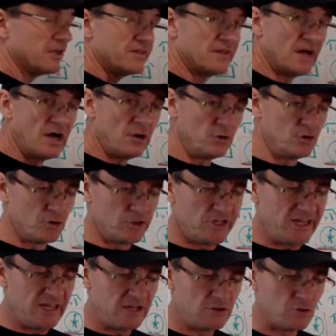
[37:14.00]
now you
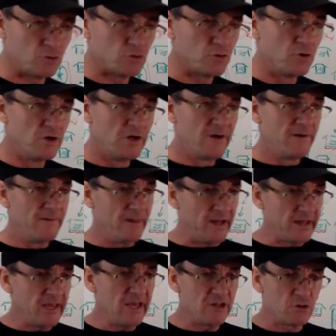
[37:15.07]
need to,
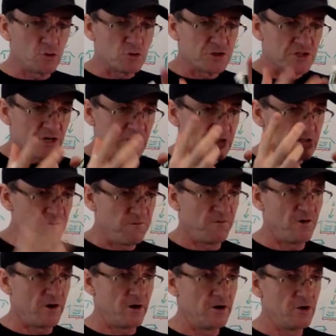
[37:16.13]
again, to
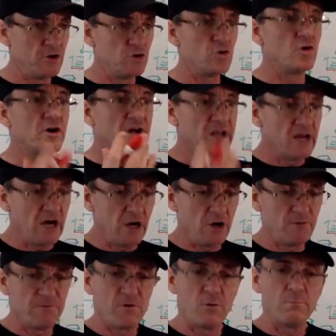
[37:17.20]
transfer your
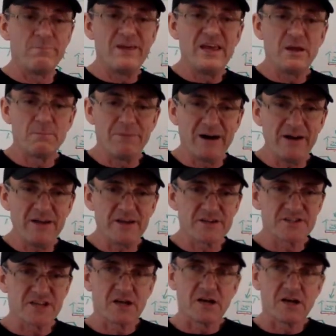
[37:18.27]
account from being buyer's